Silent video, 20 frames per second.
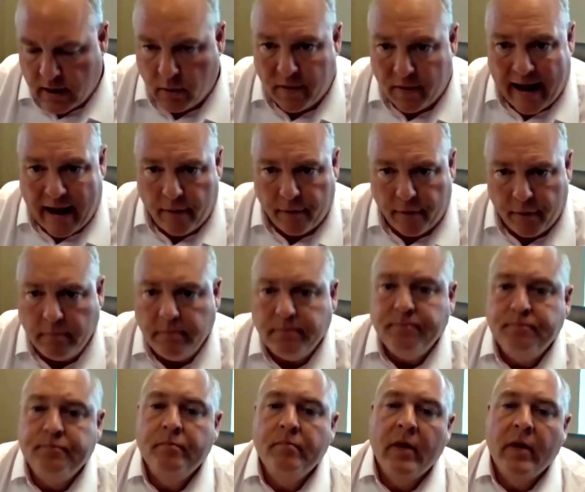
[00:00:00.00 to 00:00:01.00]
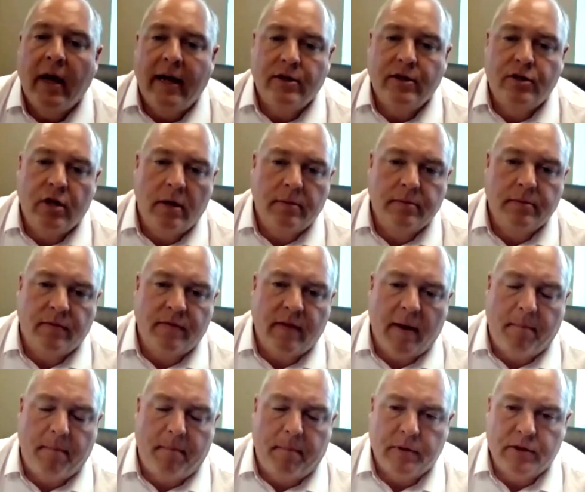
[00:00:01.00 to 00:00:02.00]
deal without them. In terms
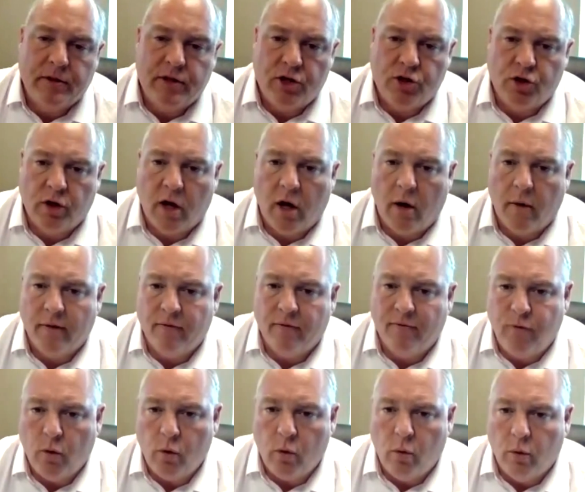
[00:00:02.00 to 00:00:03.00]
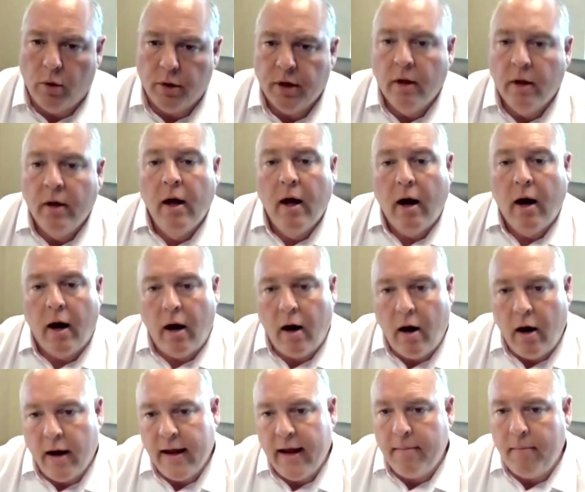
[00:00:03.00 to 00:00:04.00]
of their position going forward,
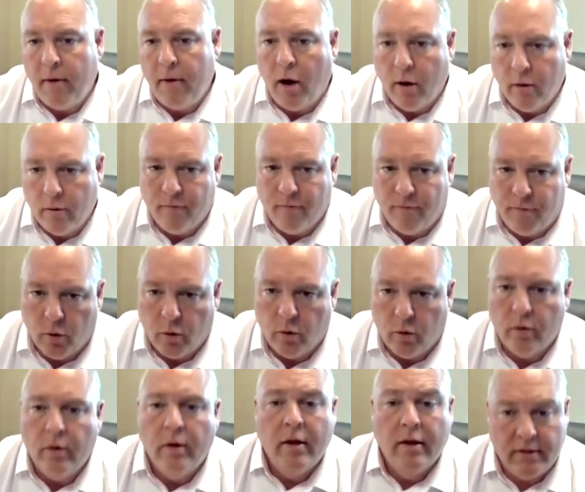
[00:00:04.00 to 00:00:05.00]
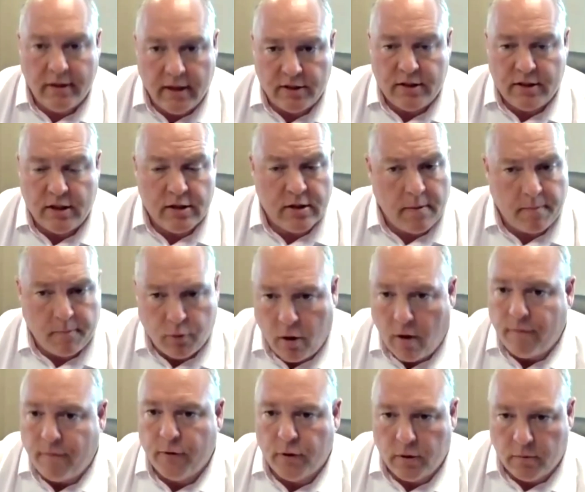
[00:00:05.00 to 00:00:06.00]
I am hopeful this is a
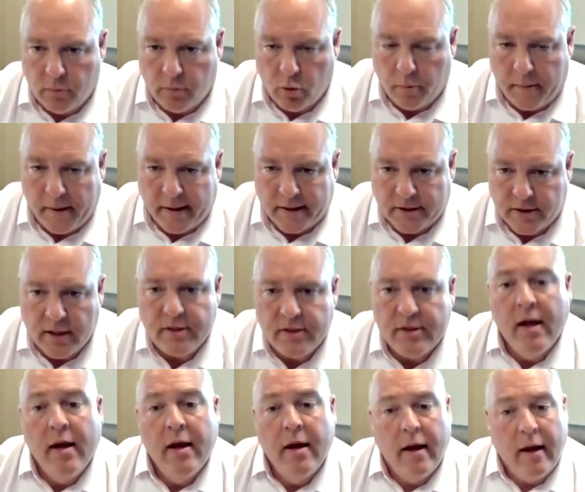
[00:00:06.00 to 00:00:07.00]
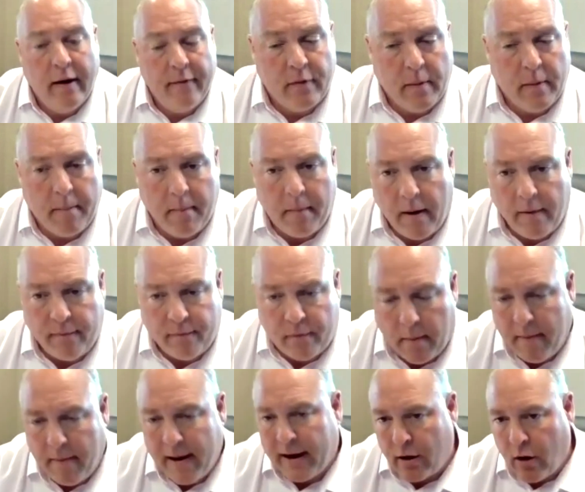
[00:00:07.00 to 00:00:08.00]
profitable business. If
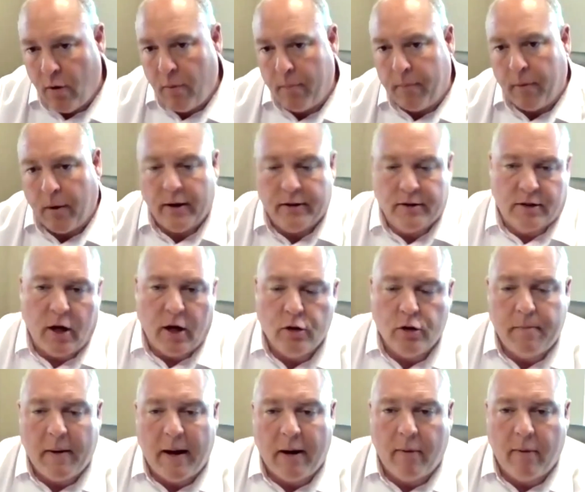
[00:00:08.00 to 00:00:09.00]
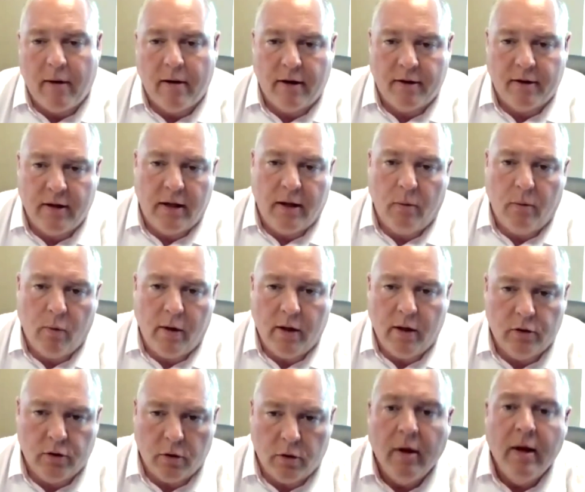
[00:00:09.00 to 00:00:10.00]
the met coal price goes back where I think it
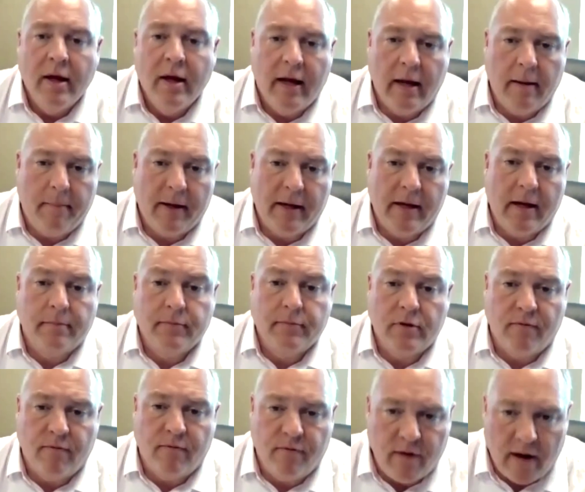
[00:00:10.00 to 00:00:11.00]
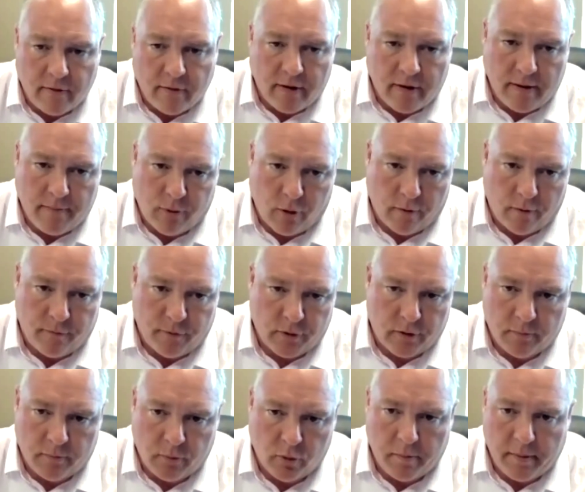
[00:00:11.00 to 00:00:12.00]
will do, it becomes a very
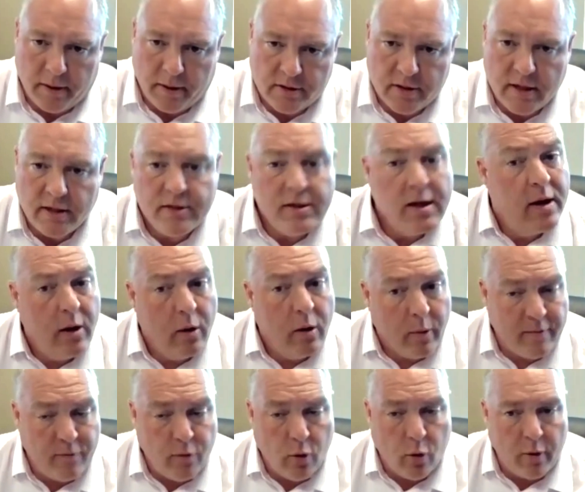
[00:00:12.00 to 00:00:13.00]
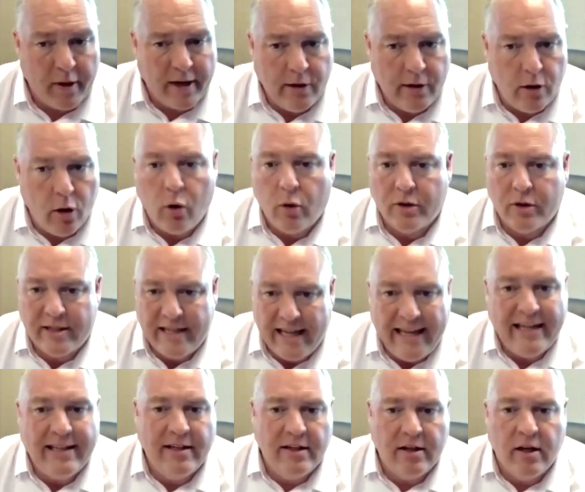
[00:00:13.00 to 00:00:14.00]
profitable business. We've already
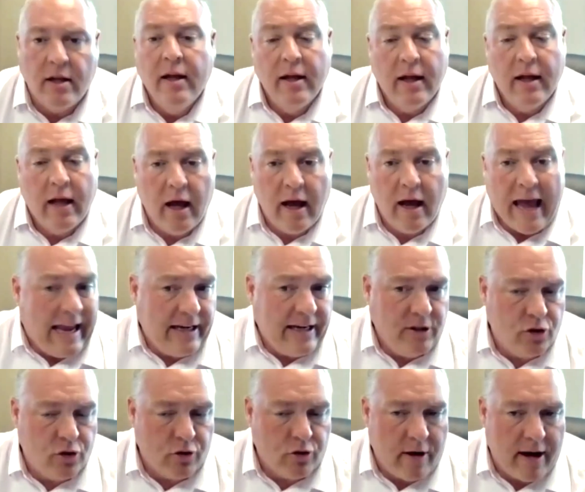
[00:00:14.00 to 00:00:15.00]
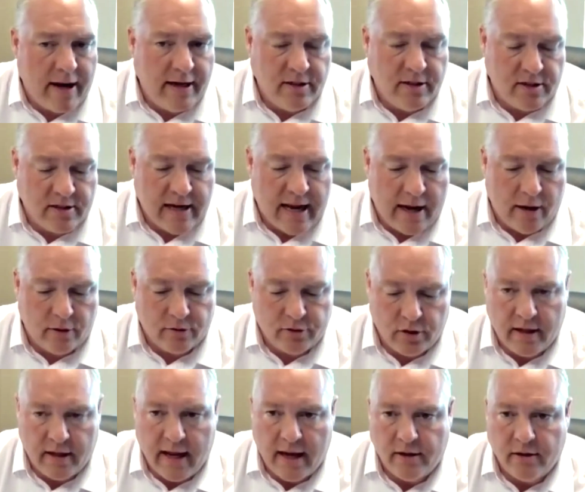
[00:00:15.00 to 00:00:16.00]
locked in 8 trains now
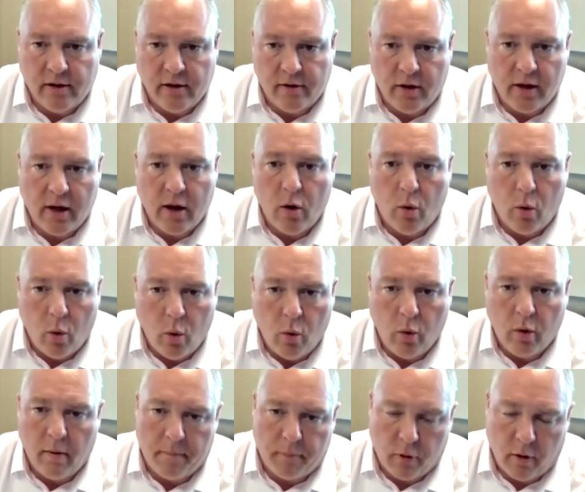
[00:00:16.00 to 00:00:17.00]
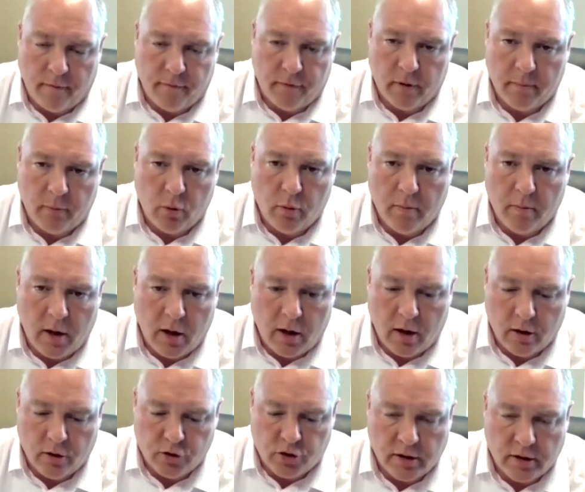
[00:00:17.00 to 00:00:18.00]
to the end of the year, all at profitable
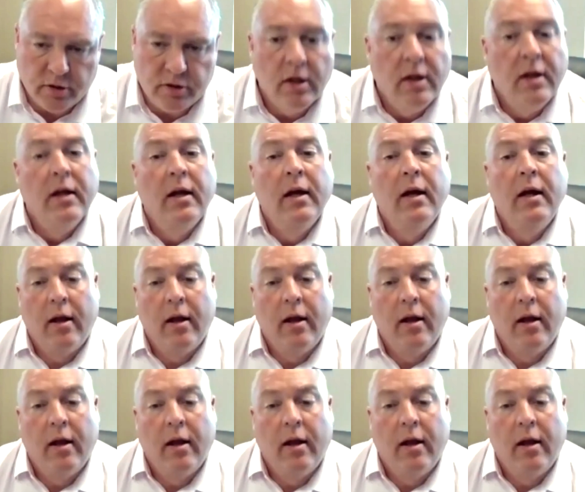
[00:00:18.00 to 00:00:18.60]
margins.